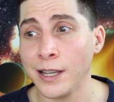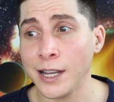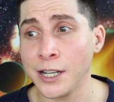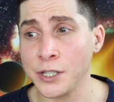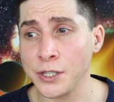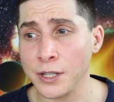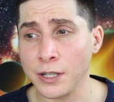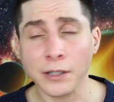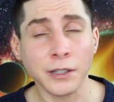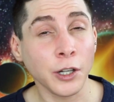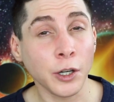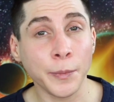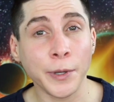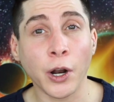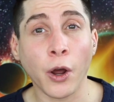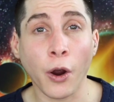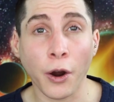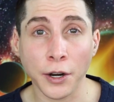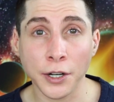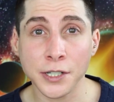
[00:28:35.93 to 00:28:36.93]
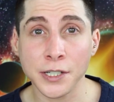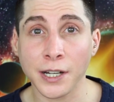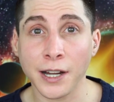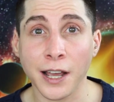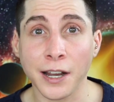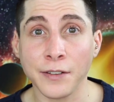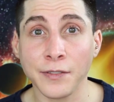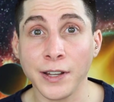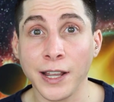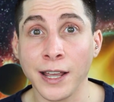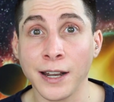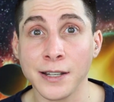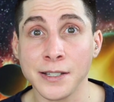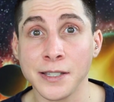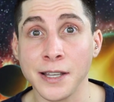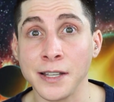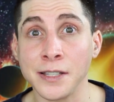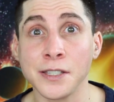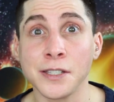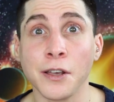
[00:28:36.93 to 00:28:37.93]
it's a little bit hard to kind of get a
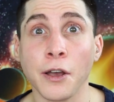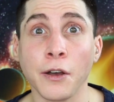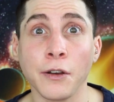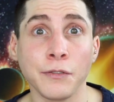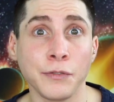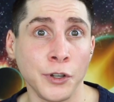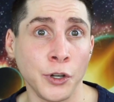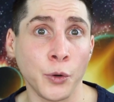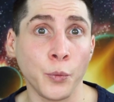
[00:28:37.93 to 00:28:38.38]
sense of,